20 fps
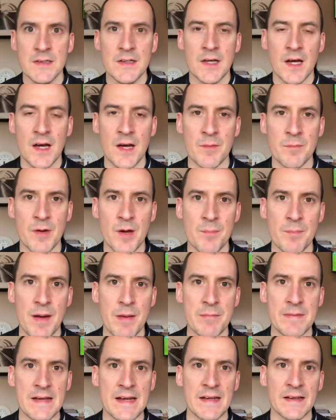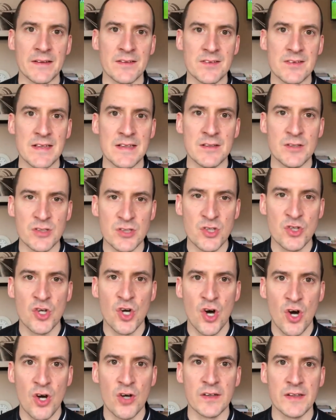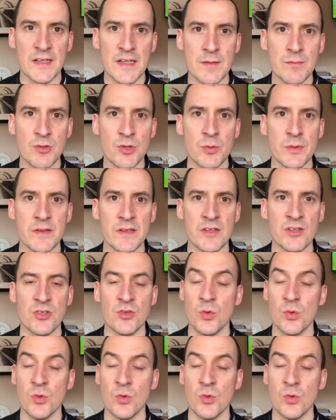Aubameyang and say, look, you can't keep doing this.